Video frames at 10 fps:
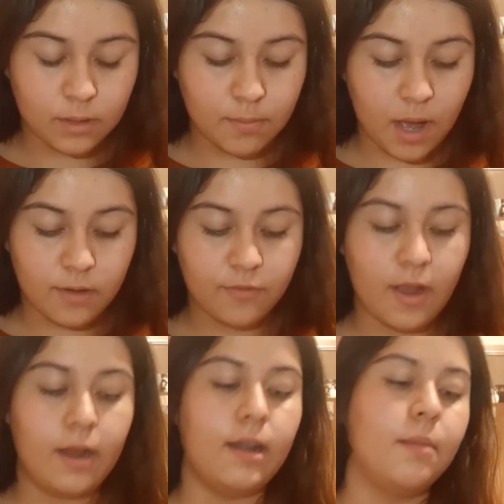
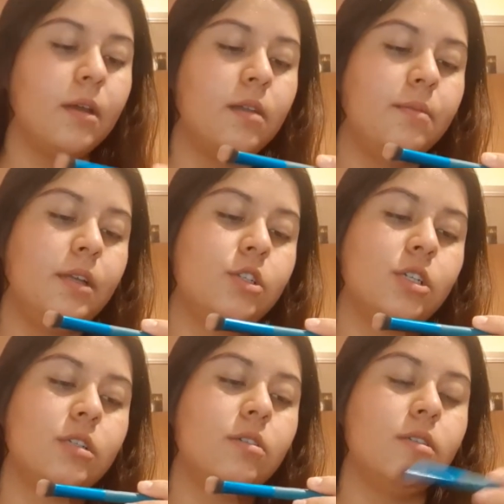Bonfire, and I'm gonna be
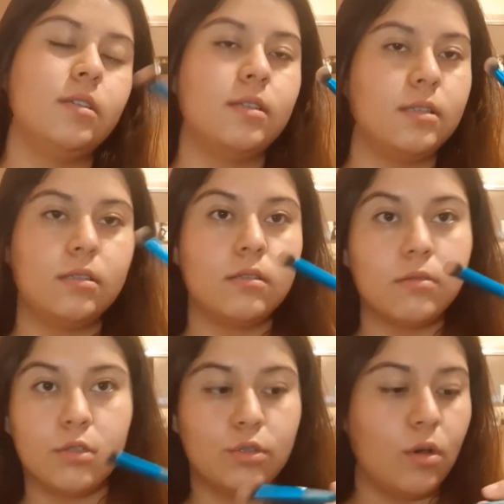just using this
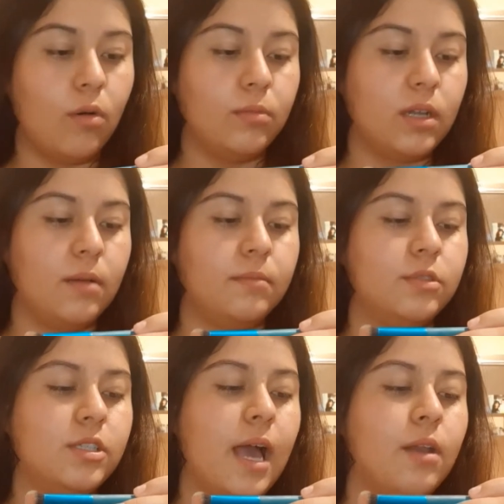domed
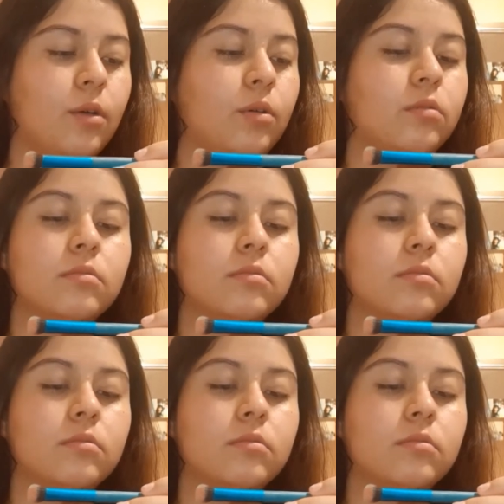shadow